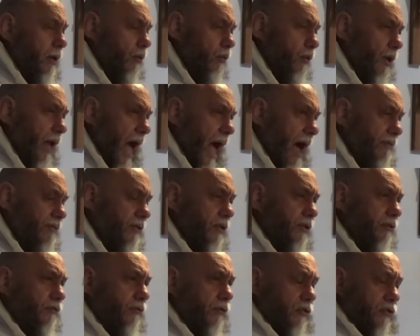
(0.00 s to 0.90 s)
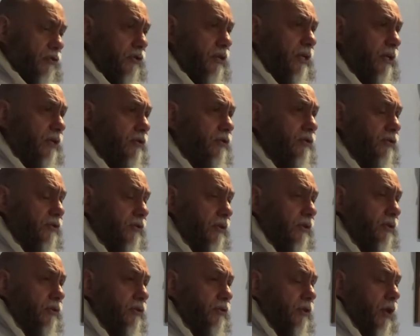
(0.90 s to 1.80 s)
We have in the first
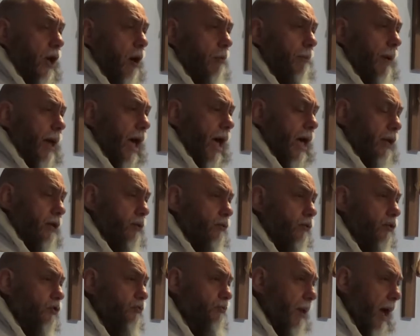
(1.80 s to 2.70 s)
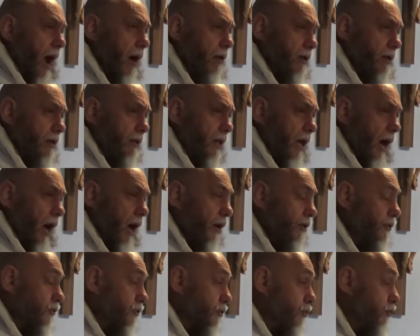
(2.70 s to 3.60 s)
instance a man who is
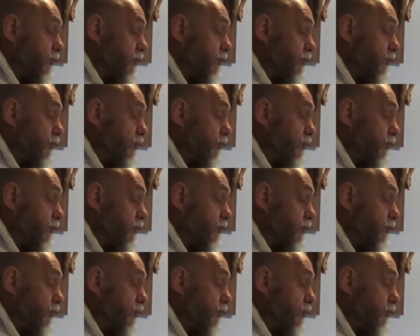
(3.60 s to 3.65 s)
paralyzed,